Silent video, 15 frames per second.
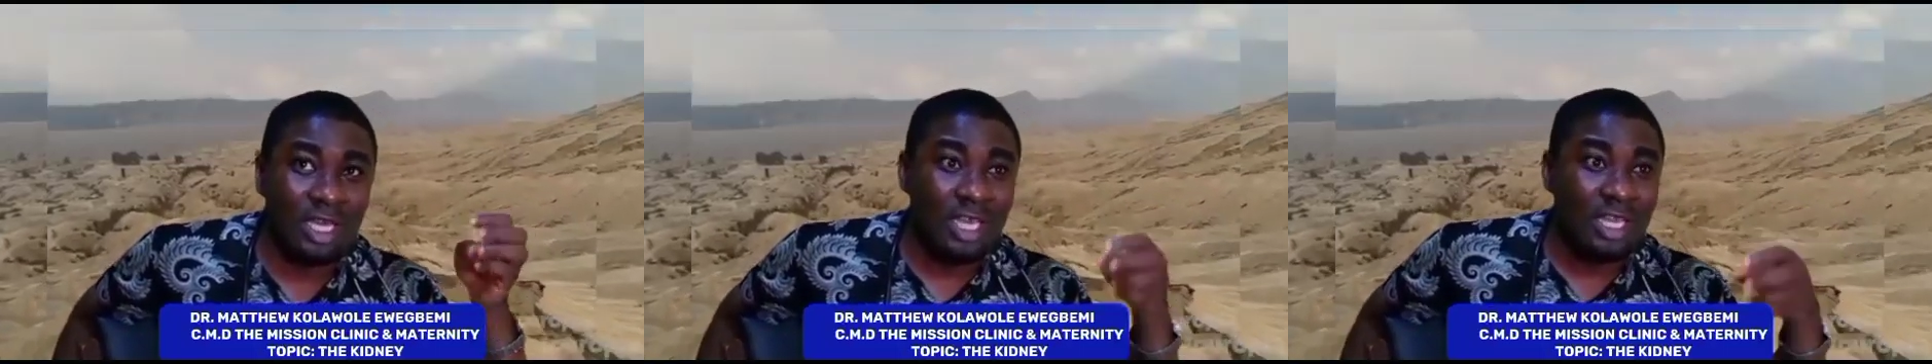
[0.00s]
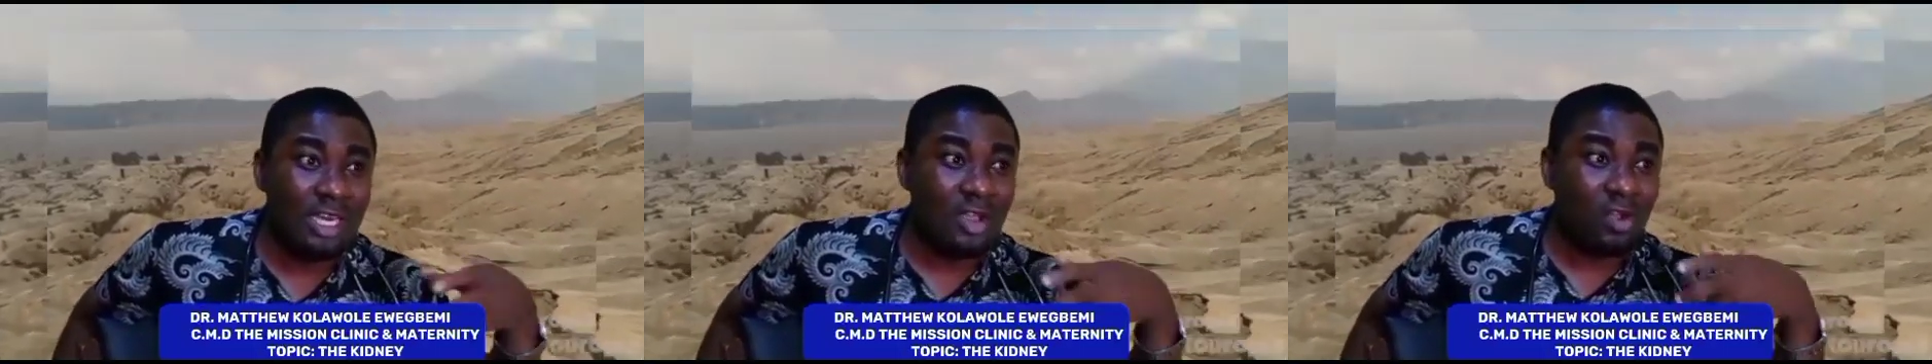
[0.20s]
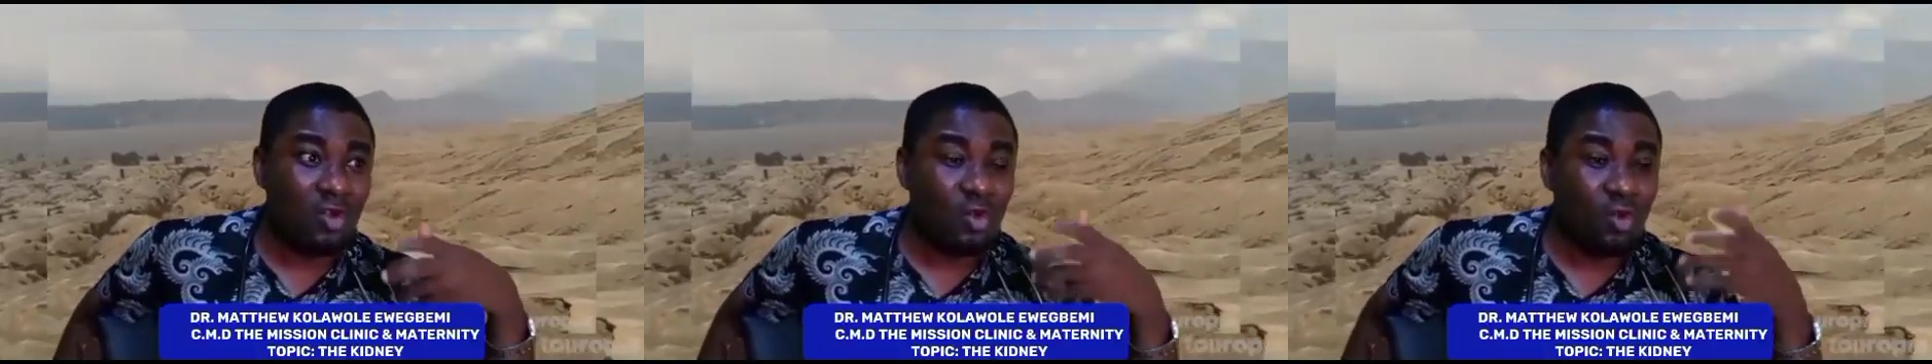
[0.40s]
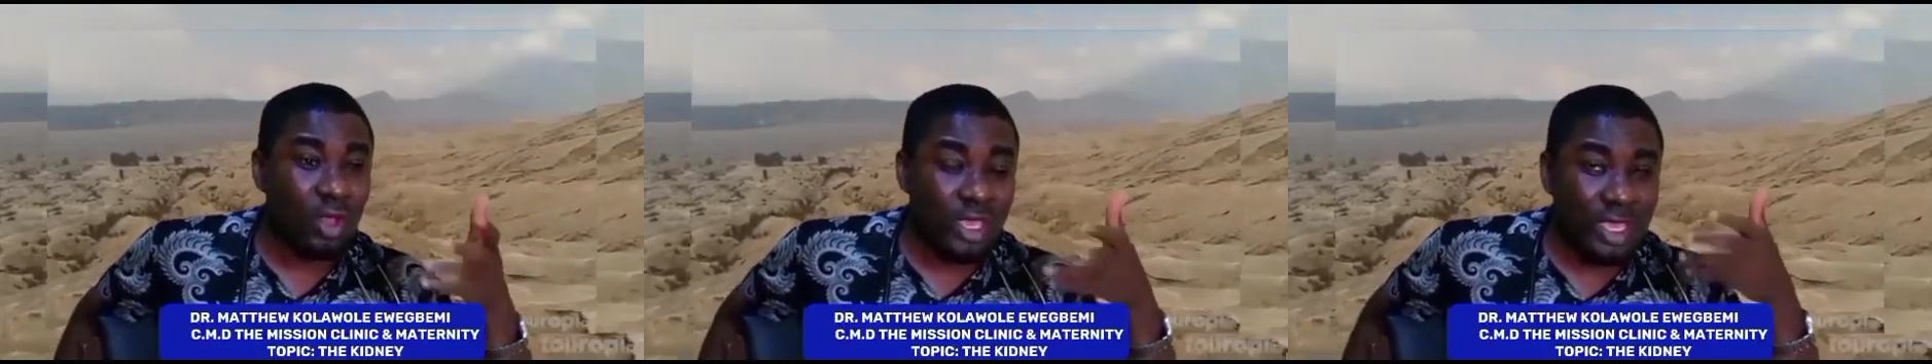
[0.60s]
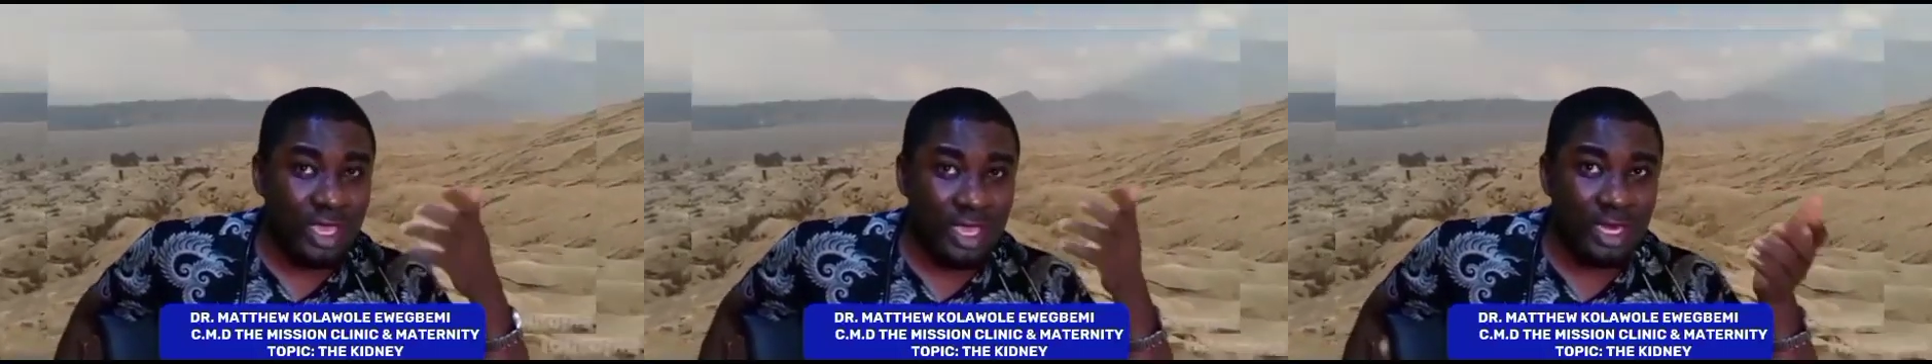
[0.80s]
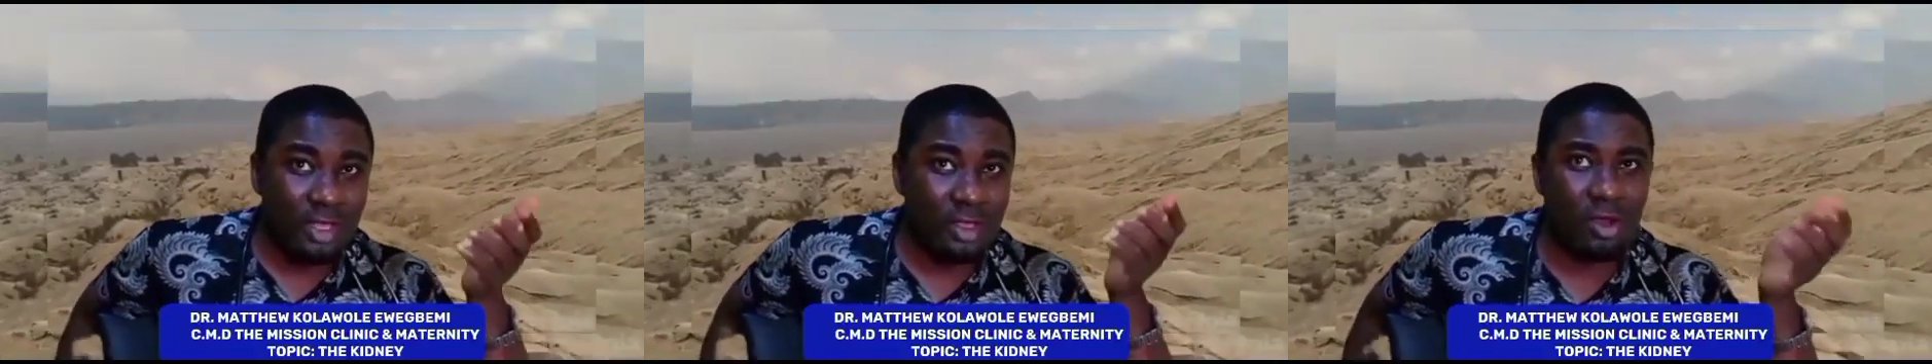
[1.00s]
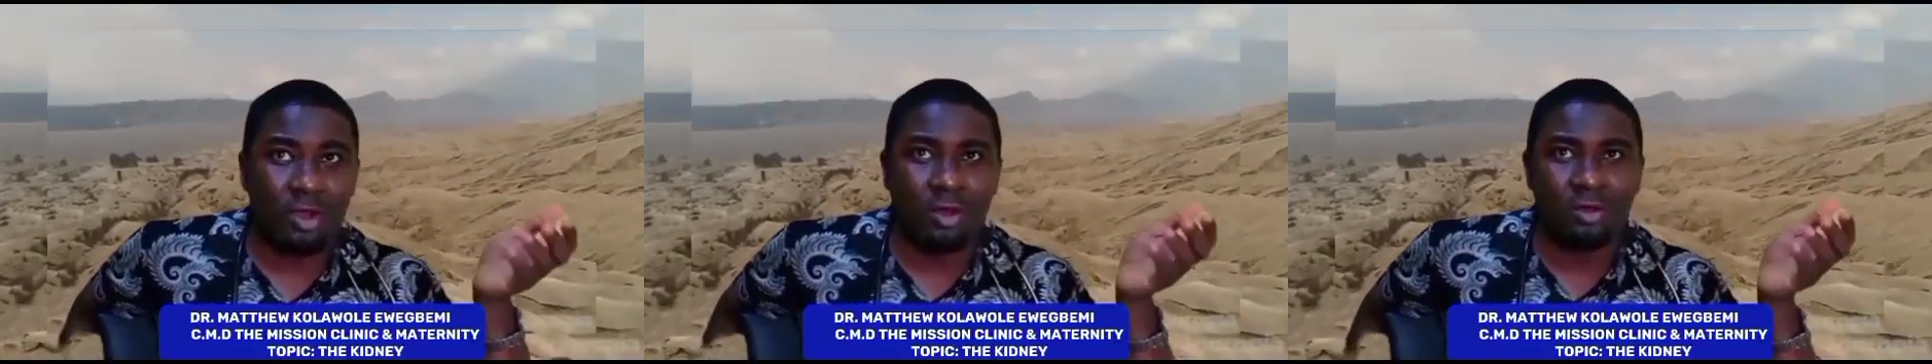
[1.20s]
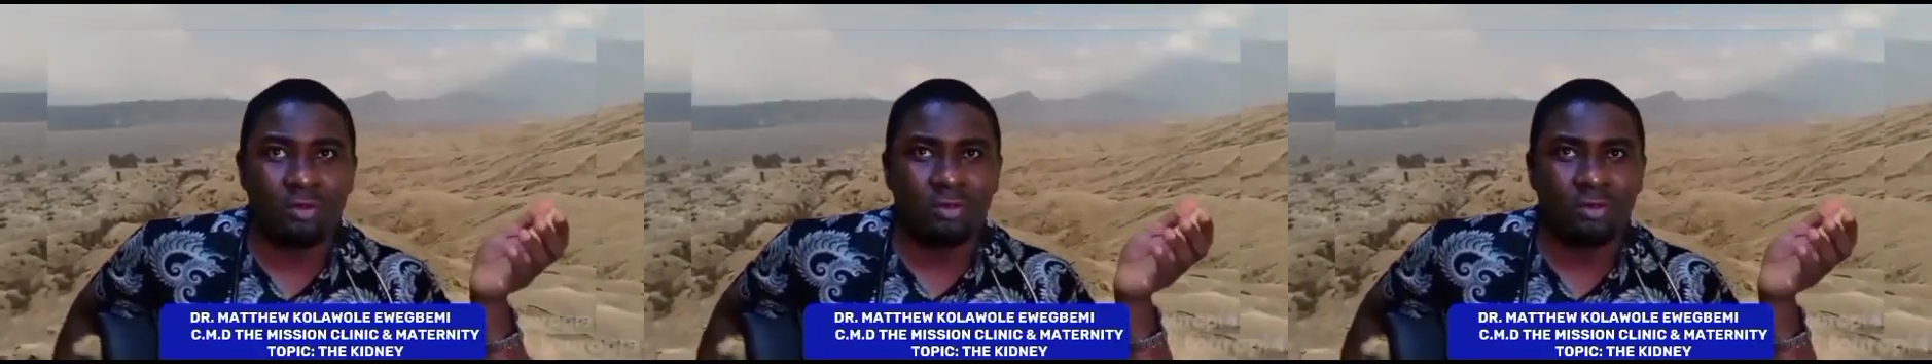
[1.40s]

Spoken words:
they quicken your